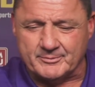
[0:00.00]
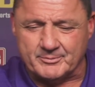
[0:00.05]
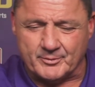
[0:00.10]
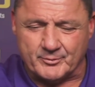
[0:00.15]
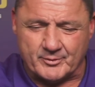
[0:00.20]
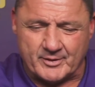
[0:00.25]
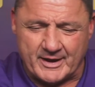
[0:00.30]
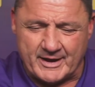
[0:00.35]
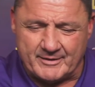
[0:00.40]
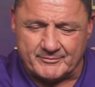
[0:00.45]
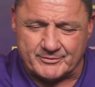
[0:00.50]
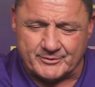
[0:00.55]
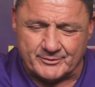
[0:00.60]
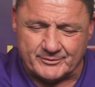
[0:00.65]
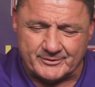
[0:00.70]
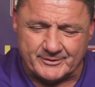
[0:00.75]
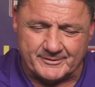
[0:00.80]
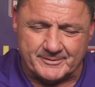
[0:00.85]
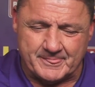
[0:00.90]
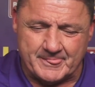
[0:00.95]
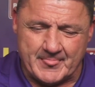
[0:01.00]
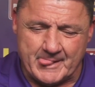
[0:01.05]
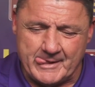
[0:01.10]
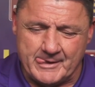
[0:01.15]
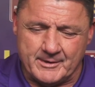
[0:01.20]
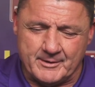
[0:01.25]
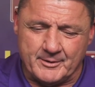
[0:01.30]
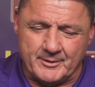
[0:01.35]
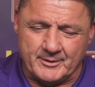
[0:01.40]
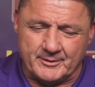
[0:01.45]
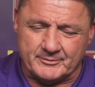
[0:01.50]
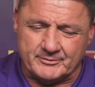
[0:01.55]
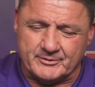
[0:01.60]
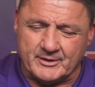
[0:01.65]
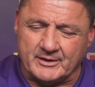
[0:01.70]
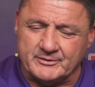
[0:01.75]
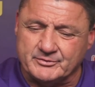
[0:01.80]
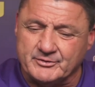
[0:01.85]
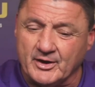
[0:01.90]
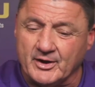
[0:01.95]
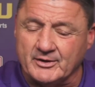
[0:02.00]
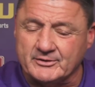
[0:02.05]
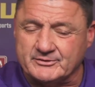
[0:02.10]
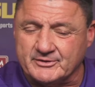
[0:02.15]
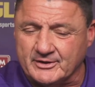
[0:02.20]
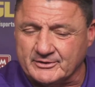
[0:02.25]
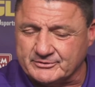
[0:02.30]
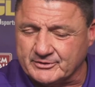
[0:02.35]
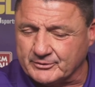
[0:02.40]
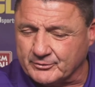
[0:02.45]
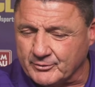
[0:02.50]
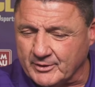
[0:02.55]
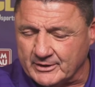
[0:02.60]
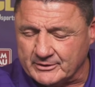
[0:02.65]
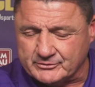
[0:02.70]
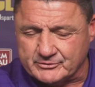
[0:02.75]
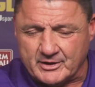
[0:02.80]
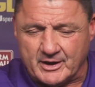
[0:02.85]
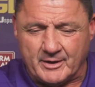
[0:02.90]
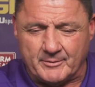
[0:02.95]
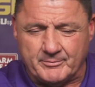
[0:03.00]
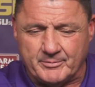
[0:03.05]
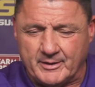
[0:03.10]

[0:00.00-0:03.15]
but we're going to have it on the Doug does a great job.